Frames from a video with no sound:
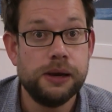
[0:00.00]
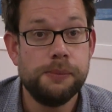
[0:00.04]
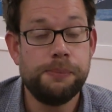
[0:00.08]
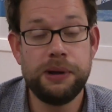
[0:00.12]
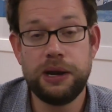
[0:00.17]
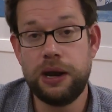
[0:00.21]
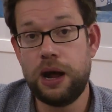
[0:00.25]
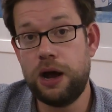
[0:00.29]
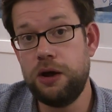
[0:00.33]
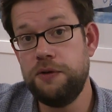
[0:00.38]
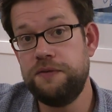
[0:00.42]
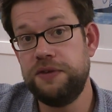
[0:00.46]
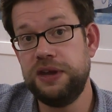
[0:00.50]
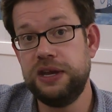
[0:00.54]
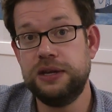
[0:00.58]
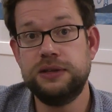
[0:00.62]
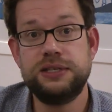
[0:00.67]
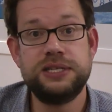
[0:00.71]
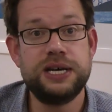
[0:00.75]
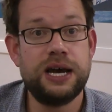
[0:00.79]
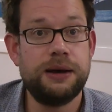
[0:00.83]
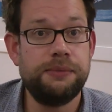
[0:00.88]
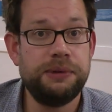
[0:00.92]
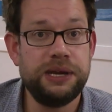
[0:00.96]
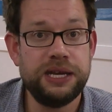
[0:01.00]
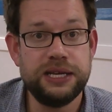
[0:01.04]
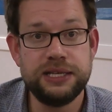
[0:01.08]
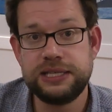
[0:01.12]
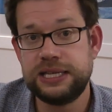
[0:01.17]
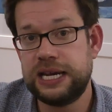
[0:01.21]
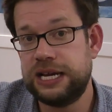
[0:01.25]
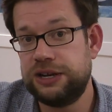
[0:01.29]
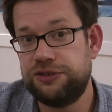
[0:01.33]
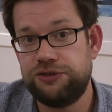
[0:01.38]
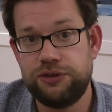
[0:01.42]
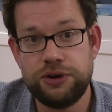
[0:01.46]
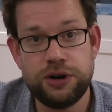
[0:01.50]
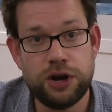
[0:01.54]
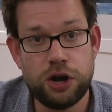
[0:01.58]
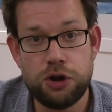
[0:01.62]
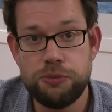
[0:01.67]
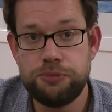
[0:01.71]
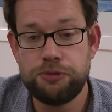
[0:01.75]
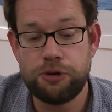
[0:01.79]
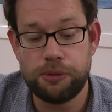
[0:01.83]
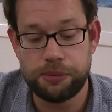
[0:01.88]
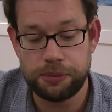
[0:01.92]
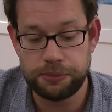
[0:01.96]
But over your tummy, etc.,
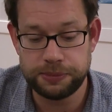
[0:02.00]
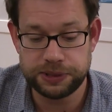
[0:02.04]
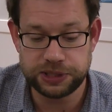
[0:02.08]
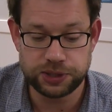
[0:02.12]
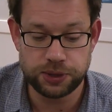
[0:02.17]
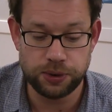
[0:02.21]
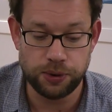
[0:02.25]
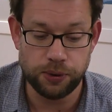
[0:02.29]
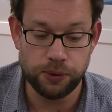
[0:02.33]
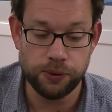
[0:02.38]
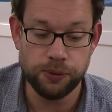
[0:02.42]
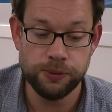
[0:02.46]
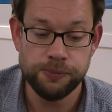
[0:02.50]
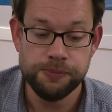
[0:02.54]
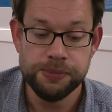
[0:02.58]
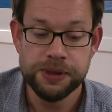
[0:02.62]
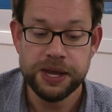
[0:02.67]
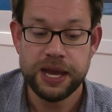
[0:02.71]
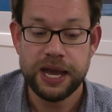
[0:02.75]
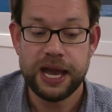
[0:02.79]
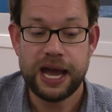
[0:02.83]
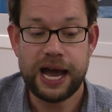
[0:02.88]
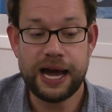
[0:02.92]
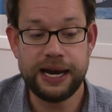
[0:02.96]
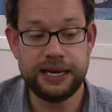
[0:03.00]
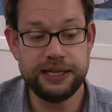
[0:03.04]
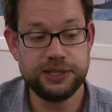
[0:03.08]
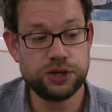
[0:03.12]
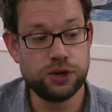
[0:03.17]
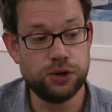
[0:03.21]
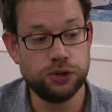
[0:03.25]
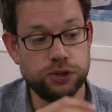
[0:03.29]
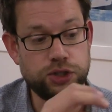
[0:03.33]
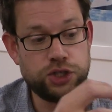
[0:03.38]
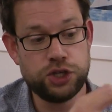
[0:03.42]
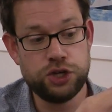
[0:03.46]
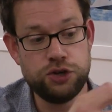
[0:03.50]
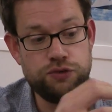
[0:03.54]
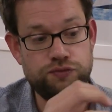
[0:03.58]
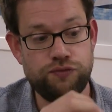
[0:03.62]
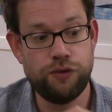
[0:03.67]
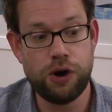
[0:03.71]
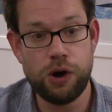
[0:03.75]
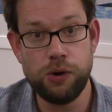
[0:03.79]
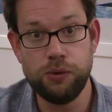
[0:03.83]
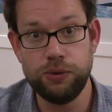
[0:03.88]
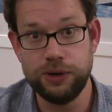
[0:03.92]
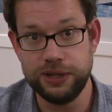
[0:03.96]
no problem at all. And it's got 2
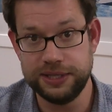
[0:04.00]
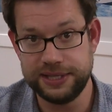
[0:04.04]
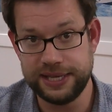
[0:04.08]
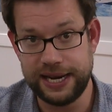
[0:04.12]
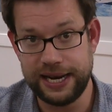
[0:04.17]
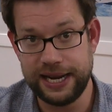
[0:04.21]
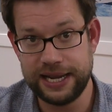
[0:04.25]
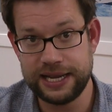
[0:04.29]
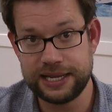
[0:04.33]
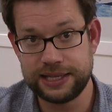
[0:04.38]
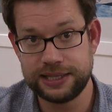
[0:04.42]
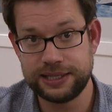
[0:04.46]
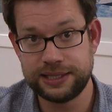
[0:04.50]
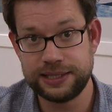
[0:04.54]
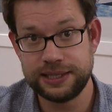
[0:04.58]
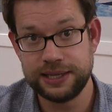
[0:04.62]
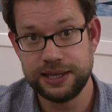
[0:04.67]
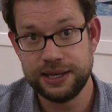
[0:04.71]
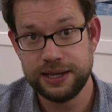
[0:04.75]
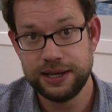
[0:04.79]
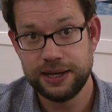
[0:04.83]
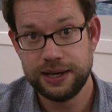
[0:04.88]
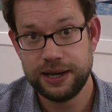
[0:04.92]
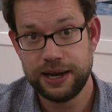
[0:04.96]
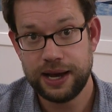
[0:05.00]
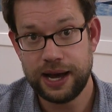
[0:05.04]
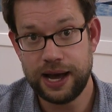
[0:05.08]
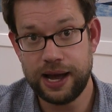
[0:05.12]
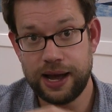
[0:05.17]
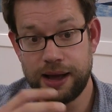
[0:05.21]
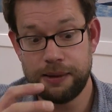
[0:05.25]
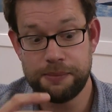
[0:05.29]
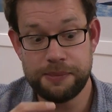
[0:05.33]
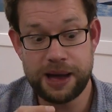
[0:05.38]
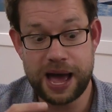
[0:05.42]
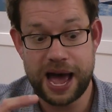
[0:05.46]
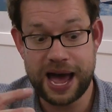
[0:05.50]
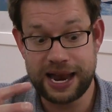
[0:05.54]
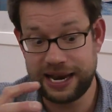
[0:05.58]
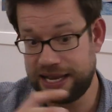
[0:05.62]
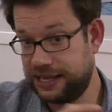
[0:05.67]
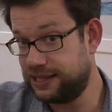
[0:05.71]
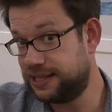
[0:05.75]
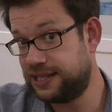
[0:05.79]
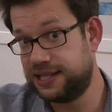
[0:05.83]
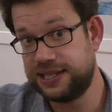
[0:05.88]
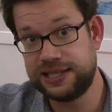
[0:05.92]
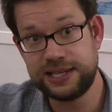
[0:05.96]
rollers in it, and
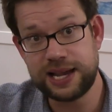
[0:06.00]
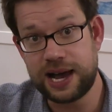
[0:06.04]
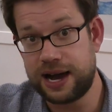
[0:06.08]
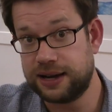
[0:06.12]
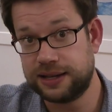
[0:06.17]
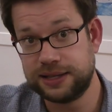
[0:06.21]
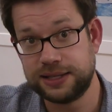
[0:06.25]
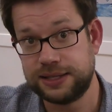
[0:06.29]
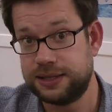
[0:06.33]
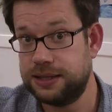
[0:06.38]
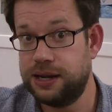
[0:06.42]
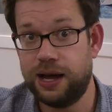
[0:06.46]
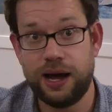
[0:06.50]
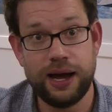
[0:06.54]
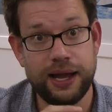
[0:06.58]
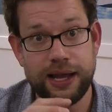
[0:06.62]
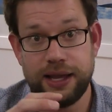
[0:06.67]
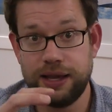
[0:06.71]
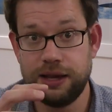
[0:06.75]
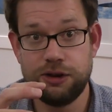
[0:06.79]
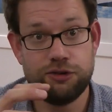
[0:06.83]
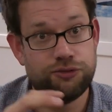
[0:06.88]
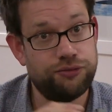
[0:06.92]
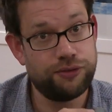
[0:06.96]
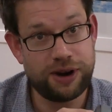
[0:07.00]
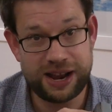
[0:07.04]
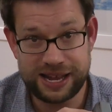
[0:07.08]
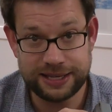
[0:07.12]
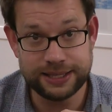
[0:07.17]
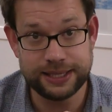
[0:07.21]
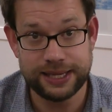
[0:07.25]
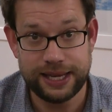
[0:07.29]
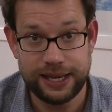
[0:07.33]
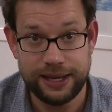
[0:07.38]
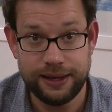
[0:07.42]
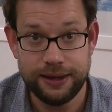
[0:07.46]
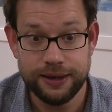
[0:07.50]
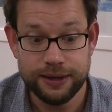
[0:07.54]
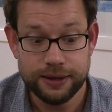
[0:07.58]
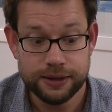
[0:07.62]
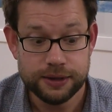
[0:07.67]
it sucks like crazy.